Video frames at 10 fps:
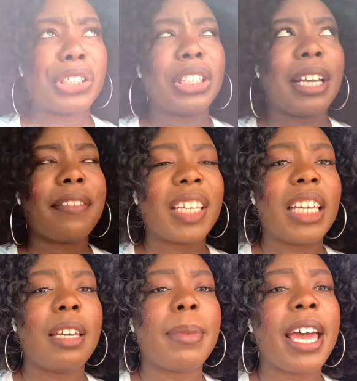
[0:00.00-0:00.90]
have to
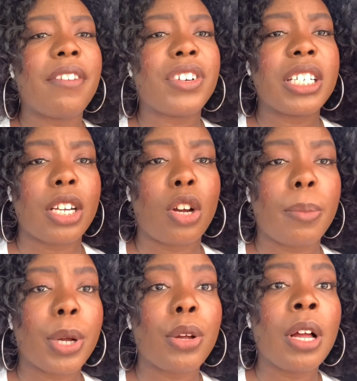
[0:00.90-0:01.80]
keep every single
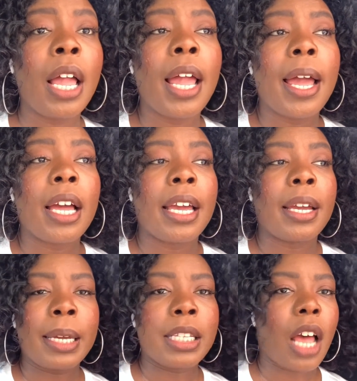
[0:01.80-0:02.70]
bolt,
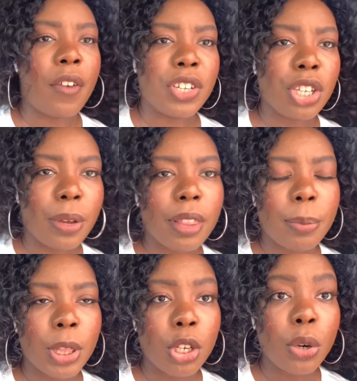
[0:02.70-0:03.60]
because obviously you have to put
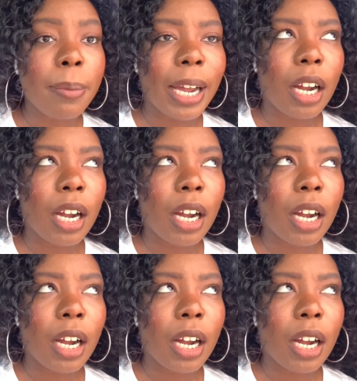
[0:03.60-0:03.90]
the door back on,